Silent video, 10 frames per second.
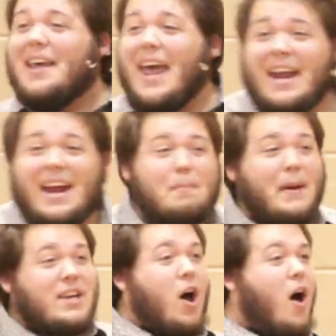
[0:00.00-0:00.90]
it had
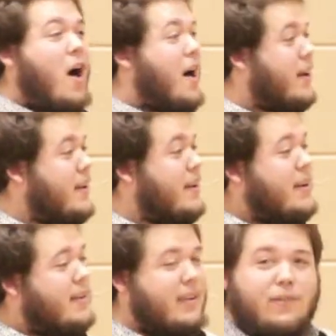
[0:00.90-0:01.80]
been gone
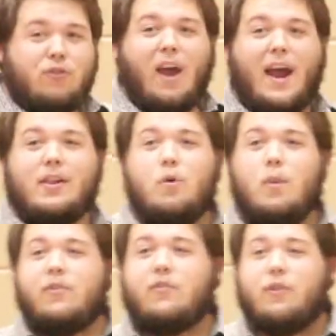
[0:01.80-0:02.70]
since Shiloh
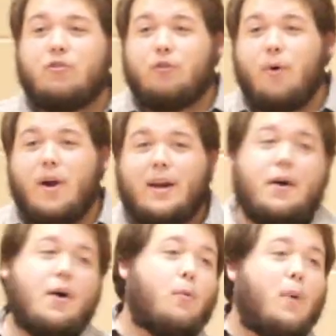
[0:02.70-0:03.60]
was destroyed
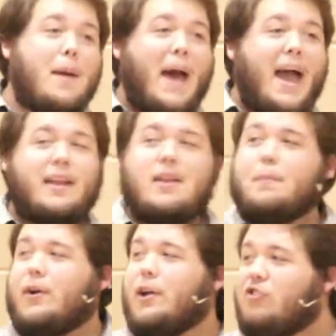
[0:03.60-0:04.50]
way back in the
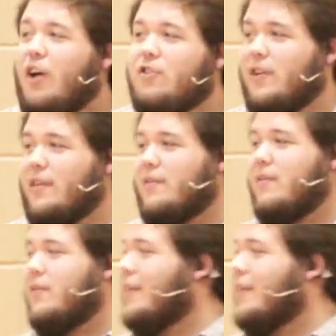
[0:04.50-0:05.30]
book of Judges.